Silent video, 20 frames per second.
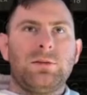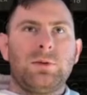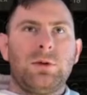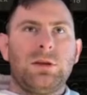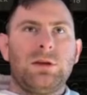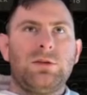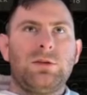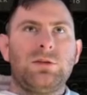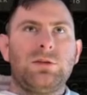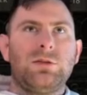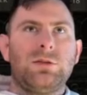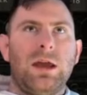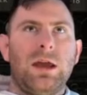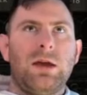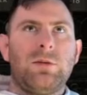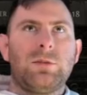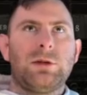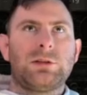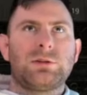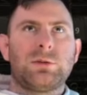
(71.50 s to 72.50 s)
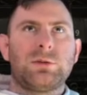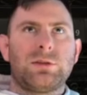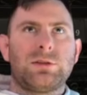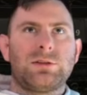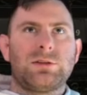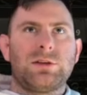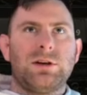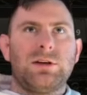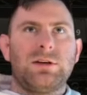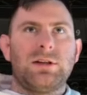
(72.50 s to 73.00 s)
when you do damage with a
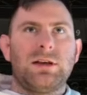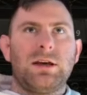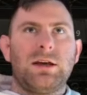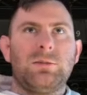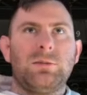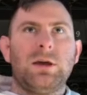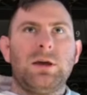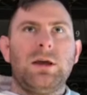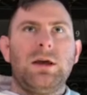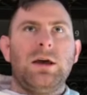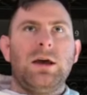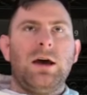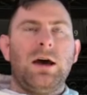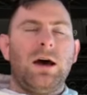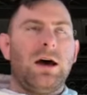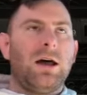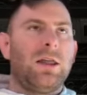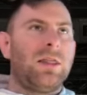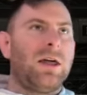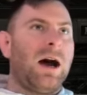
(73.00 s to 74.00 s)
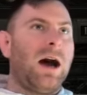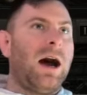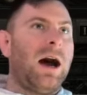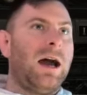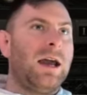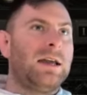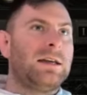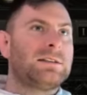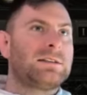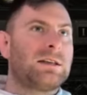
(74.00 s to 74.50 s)
certain type, the
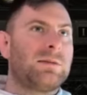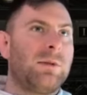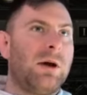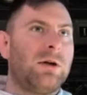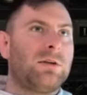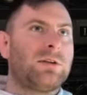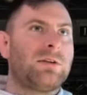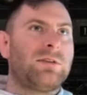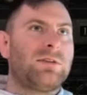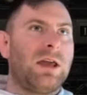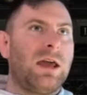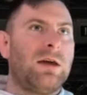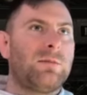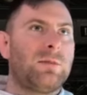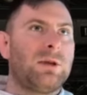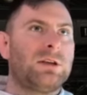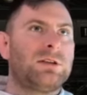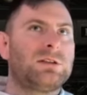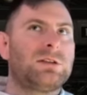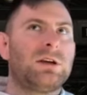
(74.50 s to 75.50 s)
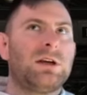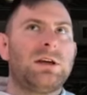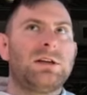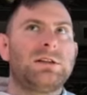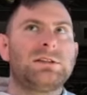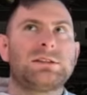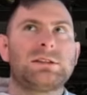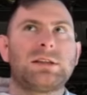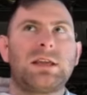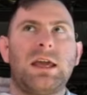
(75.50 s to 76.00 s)
highest amount of damage
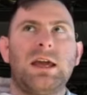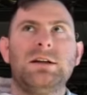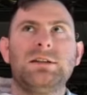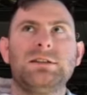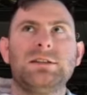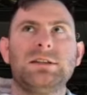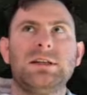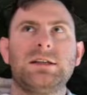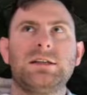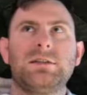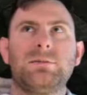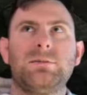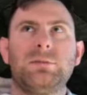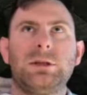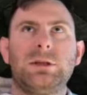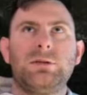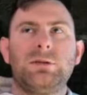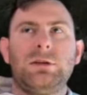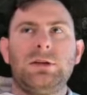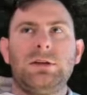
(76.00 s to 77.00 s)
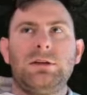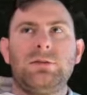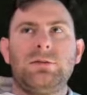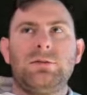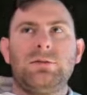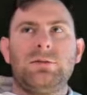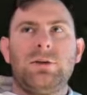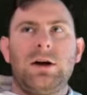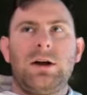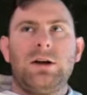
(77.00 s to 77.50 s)
scales it between
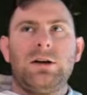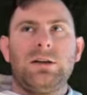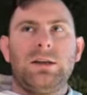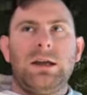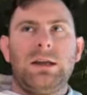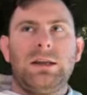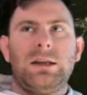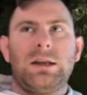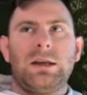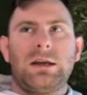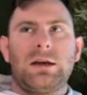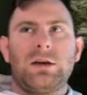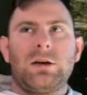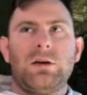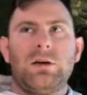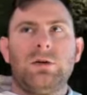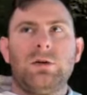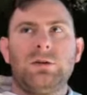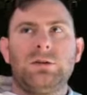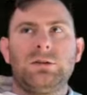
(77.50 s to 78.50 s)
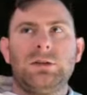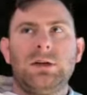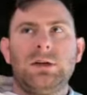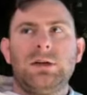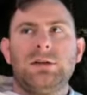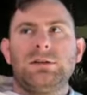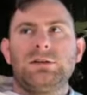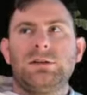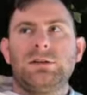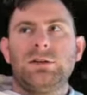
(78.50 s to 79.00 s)
fire, lightning, and cold.
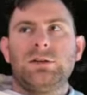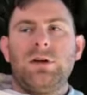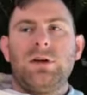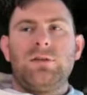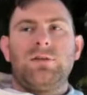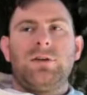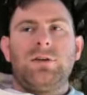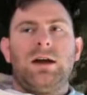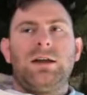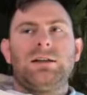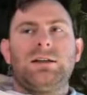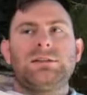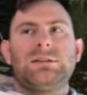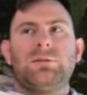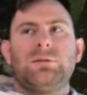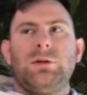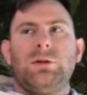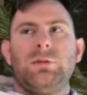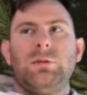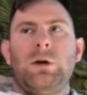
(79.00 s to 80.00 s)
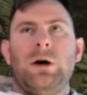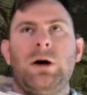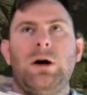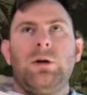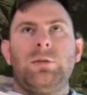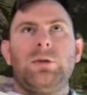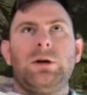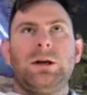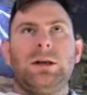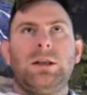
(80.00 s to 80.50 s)
So if I find a simple
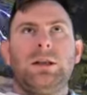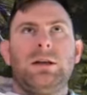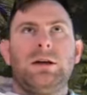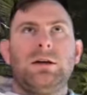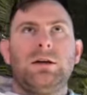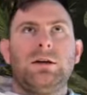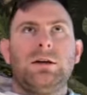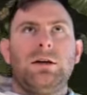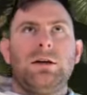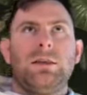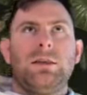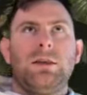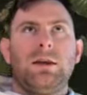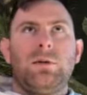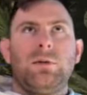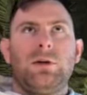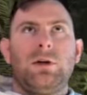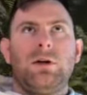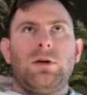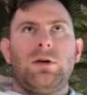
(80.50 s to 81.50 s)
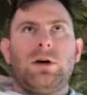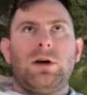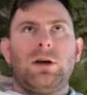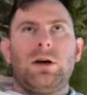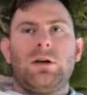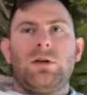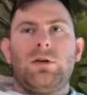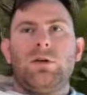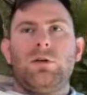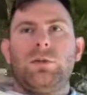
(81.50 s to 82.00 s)
mob right here, there we go, I
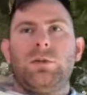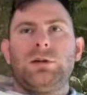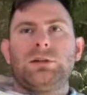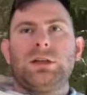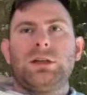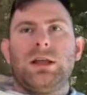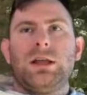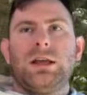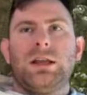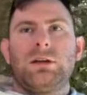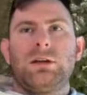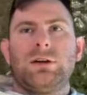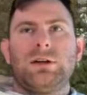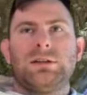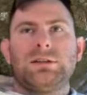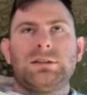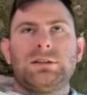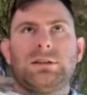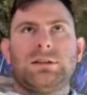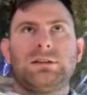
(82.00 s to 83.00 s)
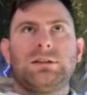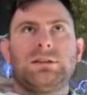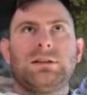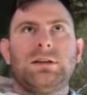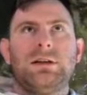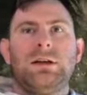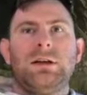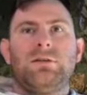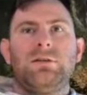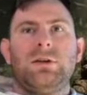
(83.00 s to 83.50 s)
got a whole bunch of lightning resonance.
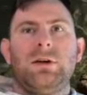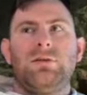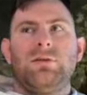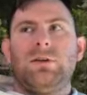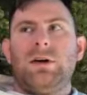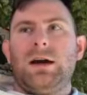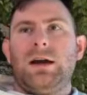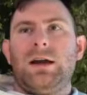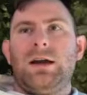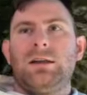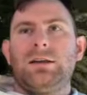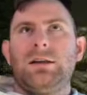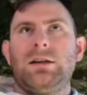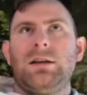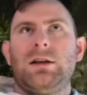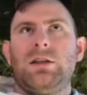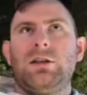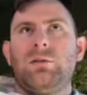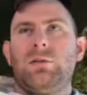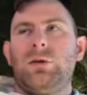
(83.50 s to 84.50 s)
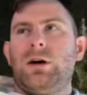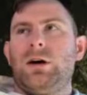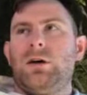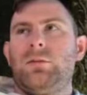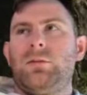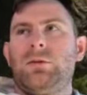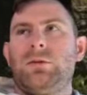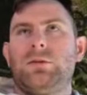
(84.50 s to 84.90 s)
If I find another mob,